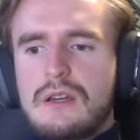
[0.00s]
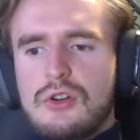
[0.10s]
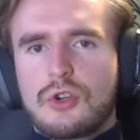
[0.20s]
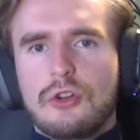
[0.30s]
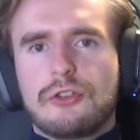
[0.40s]

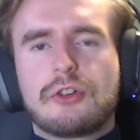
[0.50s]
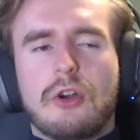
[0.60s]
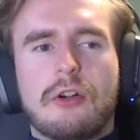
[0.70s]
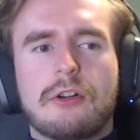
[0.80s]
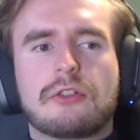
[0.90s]

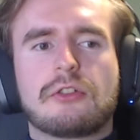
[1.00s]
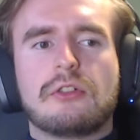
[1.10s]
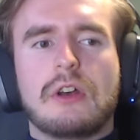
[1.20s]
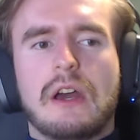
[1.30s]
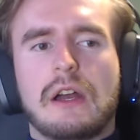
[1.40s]
concerns
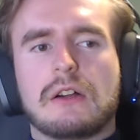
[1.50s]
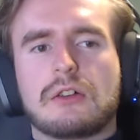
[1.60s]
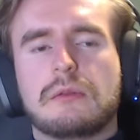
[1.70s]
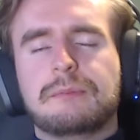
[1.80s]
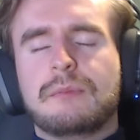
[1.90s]

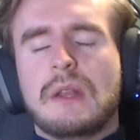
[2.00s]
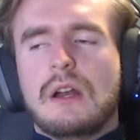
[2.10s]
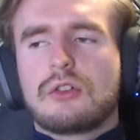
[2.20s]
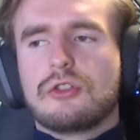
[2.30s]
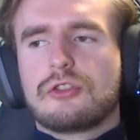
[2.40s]

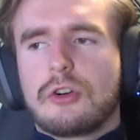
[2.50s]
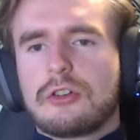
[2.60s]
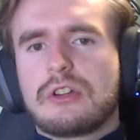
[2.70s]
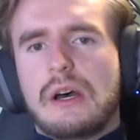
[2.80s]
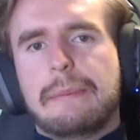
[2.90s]
concerns
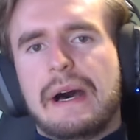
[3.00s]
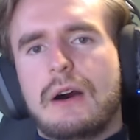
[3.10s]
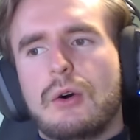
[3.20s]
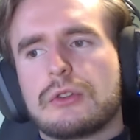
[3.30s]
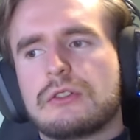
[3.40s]

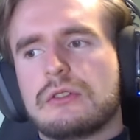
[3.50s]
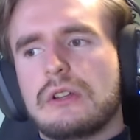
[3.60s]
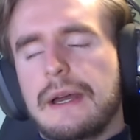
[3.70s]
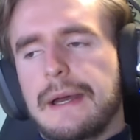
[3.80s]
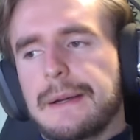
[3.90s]
about
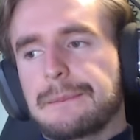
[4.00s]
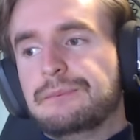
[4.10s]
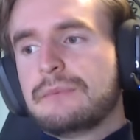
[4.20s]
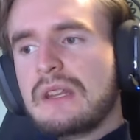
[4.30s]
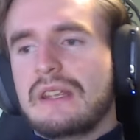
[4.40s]

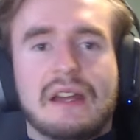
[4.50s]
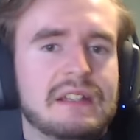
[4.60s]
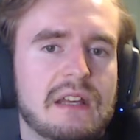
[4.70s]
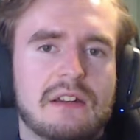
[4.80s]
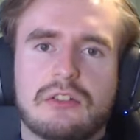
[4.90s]

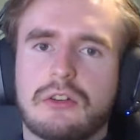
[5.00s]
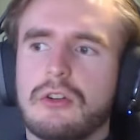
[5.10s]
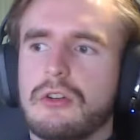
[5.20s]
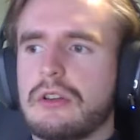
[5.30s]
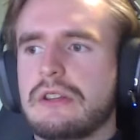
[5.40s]
data
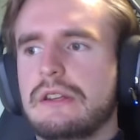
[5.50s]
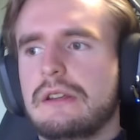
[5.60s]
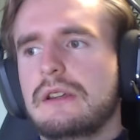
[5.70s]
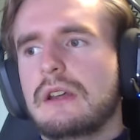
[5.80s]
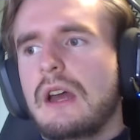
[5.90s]

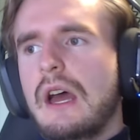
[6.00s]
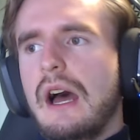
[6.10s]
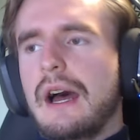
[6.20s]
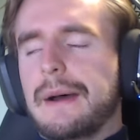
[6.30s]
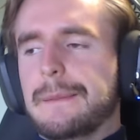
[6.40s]
security,
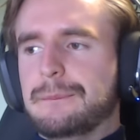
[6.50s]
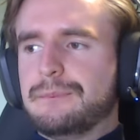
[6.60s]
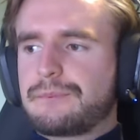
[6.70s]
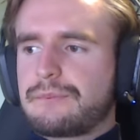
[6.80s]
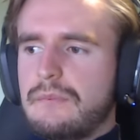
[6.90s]
um,
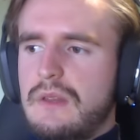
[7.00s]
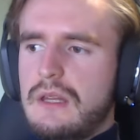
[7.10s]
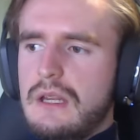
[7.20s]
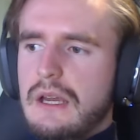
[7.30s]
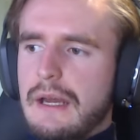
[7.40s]

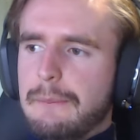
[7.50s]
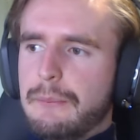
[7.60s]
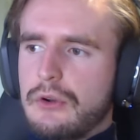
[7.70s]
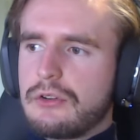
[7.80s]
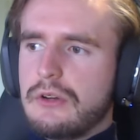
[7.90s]

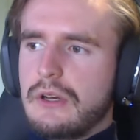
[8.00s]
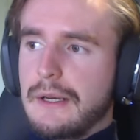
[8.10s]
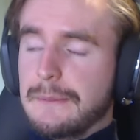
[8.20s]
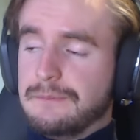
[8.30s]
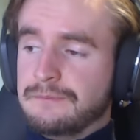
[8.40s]
pers-
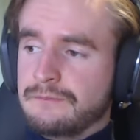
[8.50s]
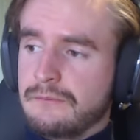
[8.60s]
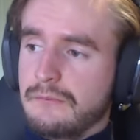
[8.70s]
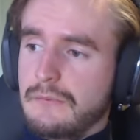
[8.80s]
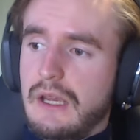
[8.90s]
um,
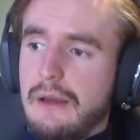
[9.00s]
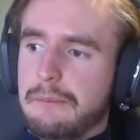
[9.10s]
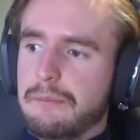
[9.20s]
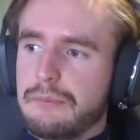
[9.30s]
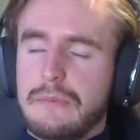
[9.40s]
yeah
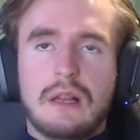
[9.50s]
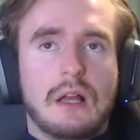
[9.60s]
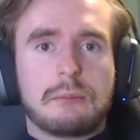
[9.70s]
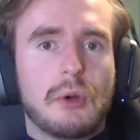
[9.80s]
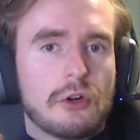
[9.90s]

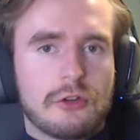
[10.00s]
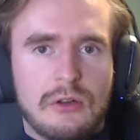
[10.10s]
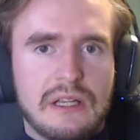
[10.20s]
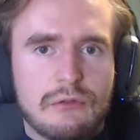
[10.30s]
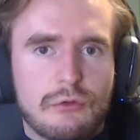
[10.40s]
like
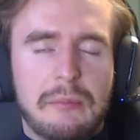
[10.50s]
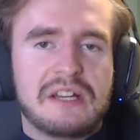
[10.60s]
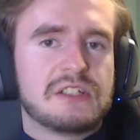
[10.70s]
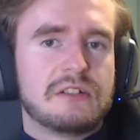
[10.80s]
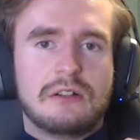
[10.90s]
personal
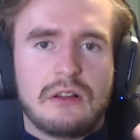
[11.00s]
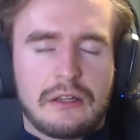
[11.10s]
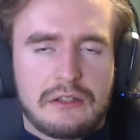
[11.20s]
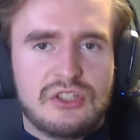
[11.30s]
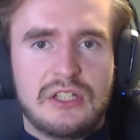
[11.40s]
information,
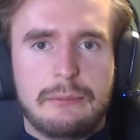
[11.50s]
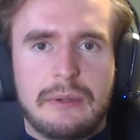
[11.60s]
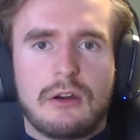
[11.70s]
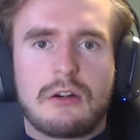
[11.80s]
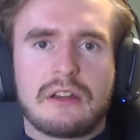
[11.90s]
like
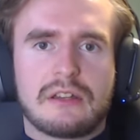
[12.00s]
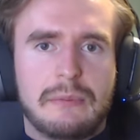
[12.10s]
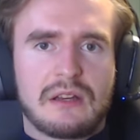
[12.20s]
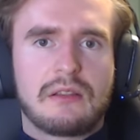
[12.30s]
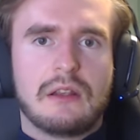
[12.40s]
GDPR is a
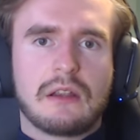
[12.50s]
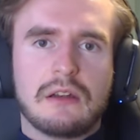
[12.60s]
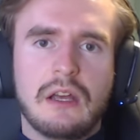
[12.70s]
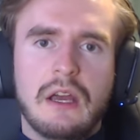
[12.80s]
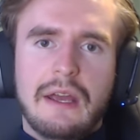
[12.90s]
big thing
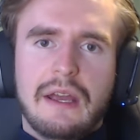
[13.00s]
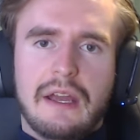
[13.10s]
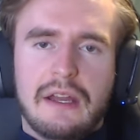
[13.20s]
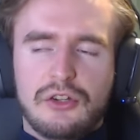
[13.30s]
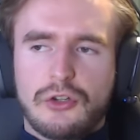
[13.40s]

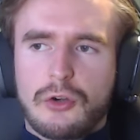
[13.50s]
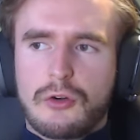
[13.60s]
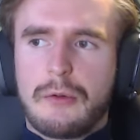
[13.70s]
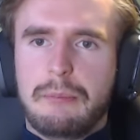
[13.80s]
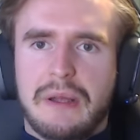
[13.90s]
in
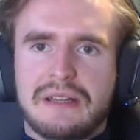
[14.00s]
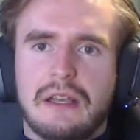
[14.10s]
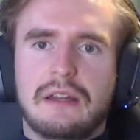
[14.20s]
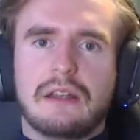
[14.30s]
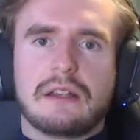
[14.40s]
Europe.
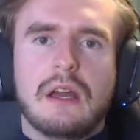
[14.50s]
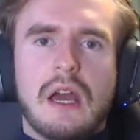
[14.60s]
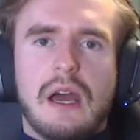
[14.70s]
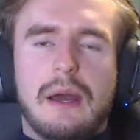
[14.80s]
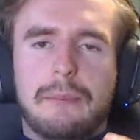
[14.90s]
Maintaining
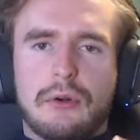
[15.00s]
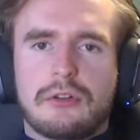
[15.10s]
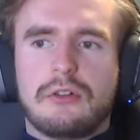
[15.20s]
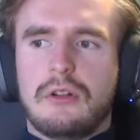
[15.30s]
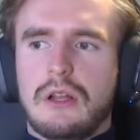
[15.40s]

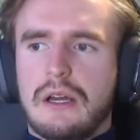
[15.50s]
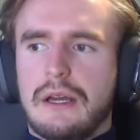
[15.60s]
personal